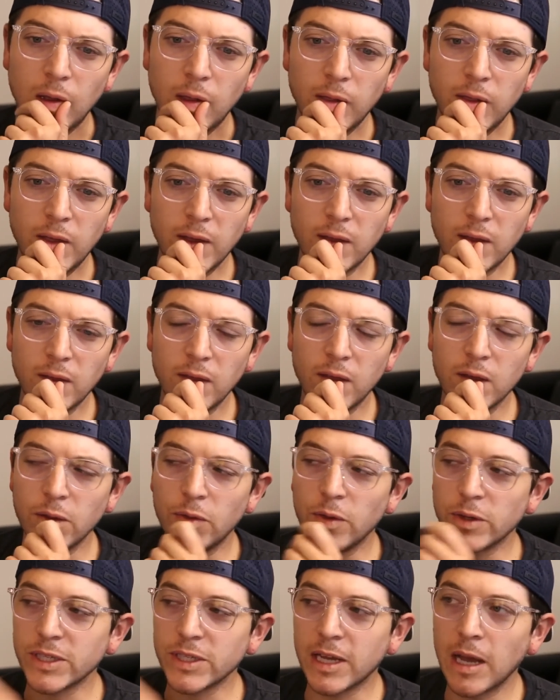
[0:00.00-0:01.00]

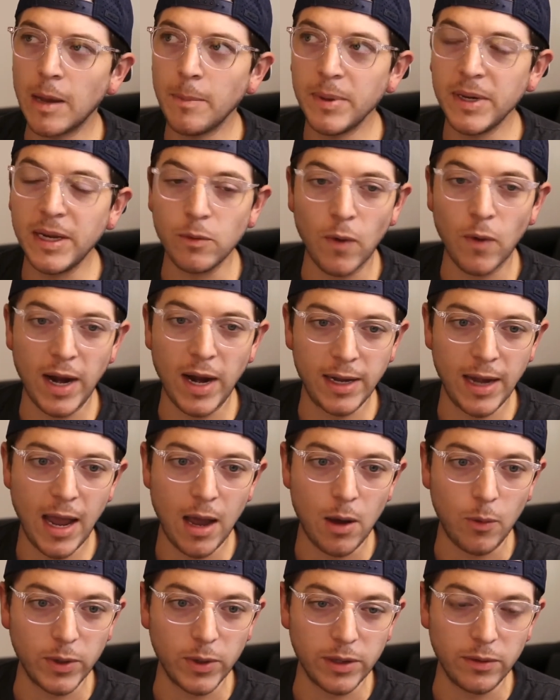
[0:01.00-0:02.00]
There's a company right
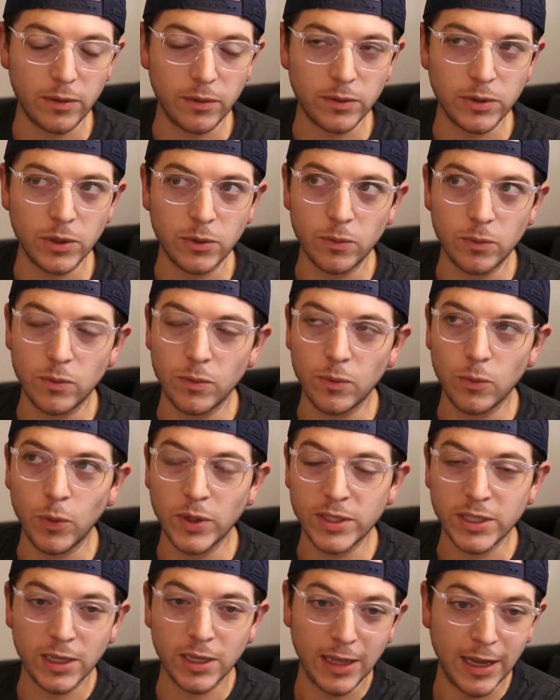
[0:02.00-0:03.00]
now. So
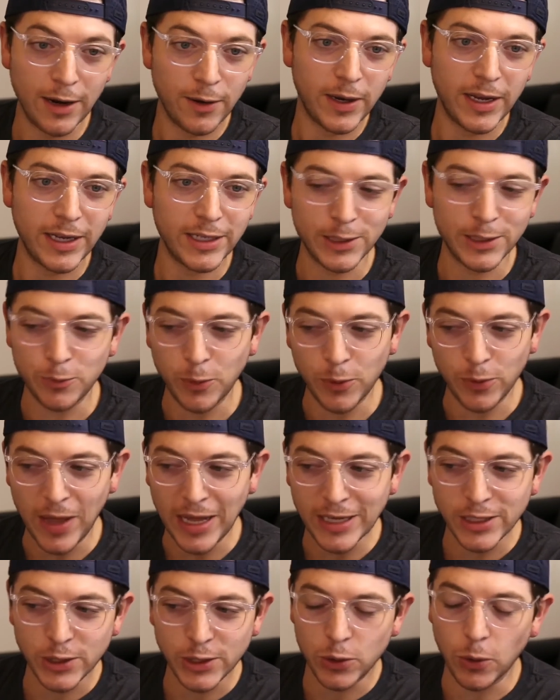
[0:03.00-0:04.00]
what's hilarious is
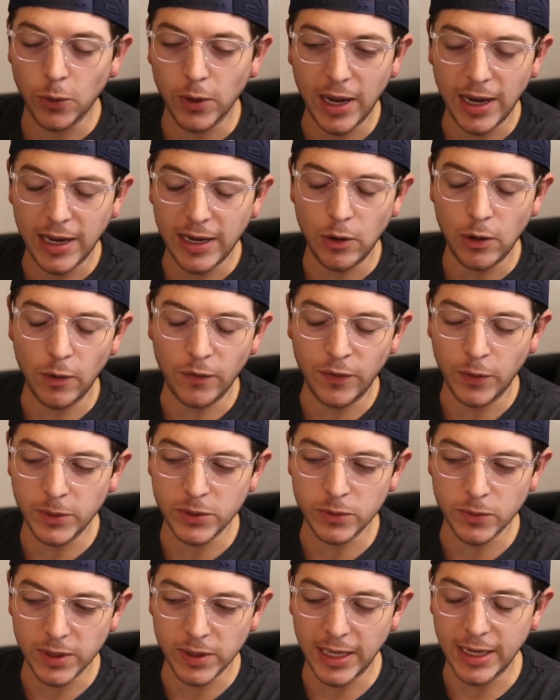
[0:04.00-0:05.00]
that story, I didn't know if it was
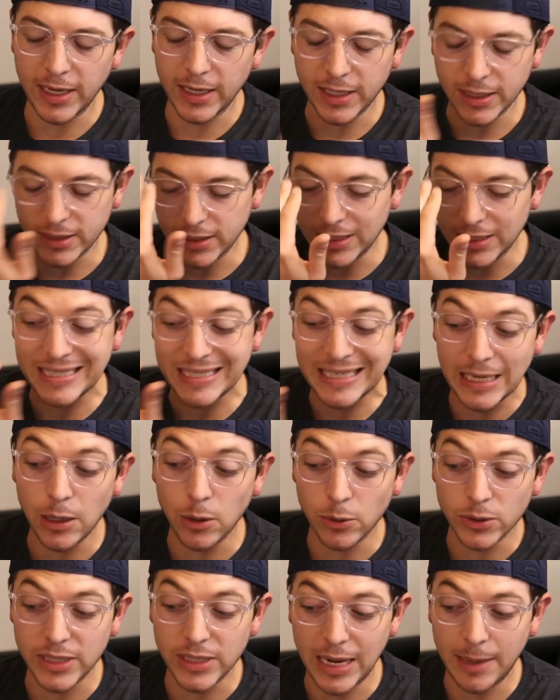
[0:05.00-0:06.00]
related because the
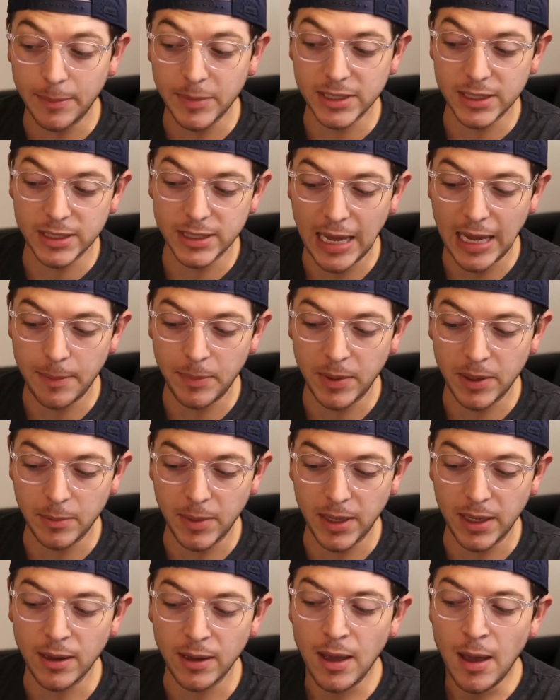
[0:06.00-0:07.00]
CEO's name is escaping
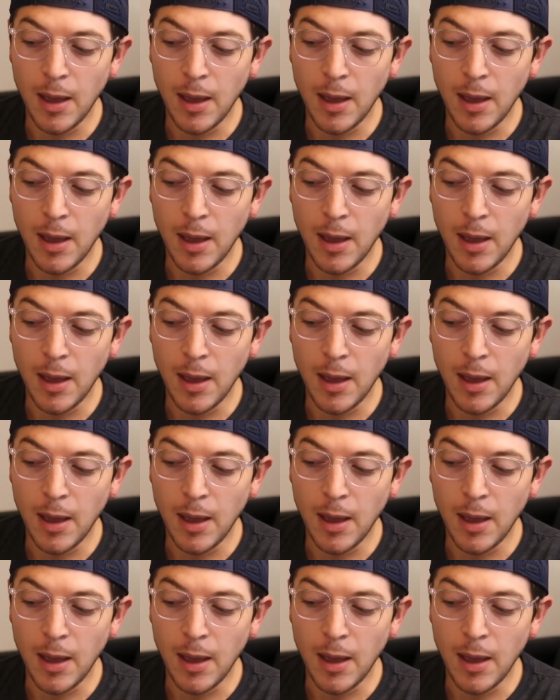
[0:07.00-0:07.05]
me.